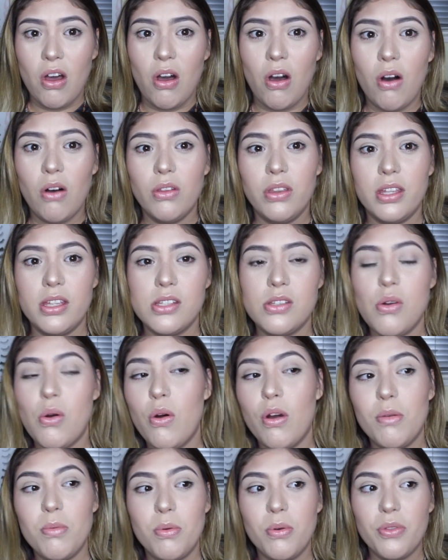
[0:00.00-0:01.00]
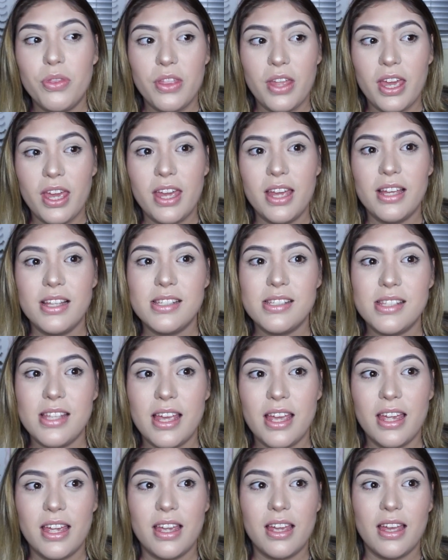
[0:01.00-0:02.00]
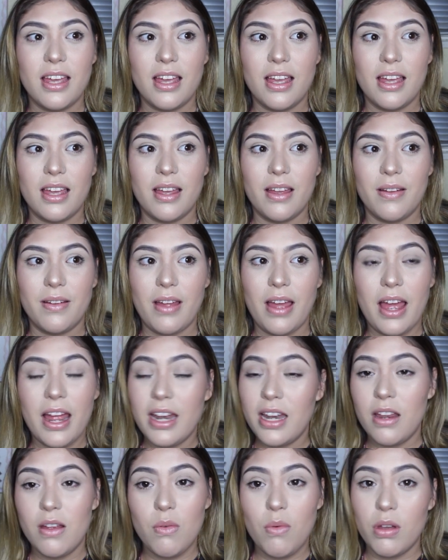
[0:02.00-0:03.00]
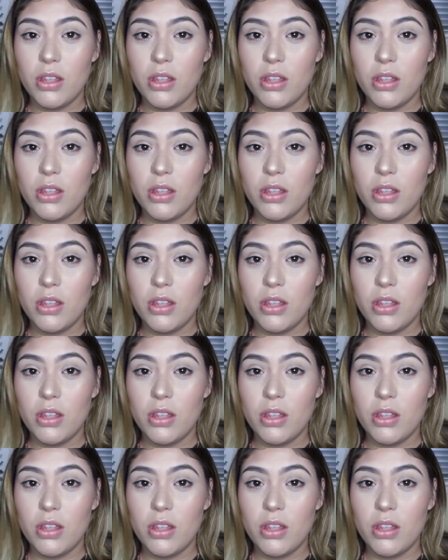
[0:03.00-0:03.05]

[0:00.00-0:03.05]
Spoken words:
all these horrible things, like, I didn't